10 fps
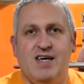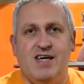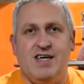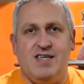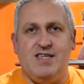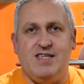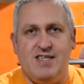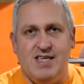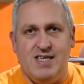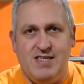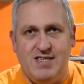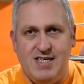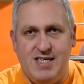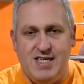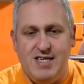it's
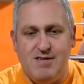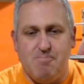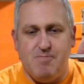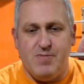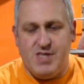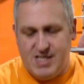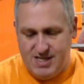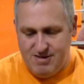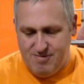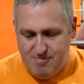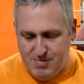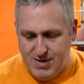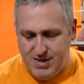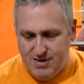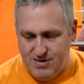Diddy,
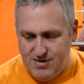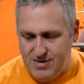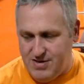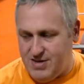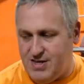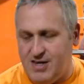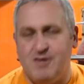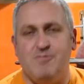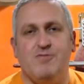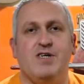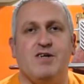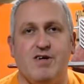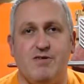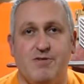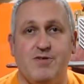but I'm really
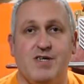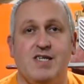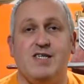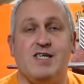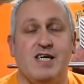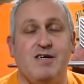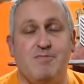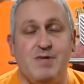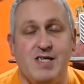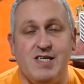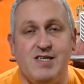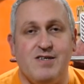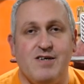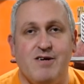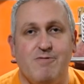grateful that he's gave me these
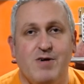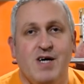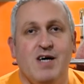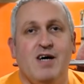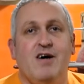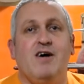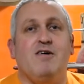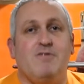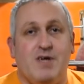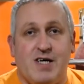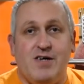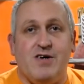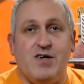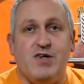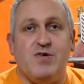stuff. Thank you,
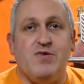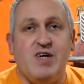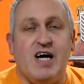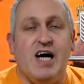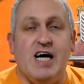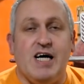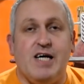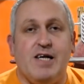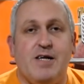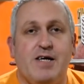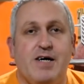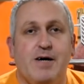Nigel. And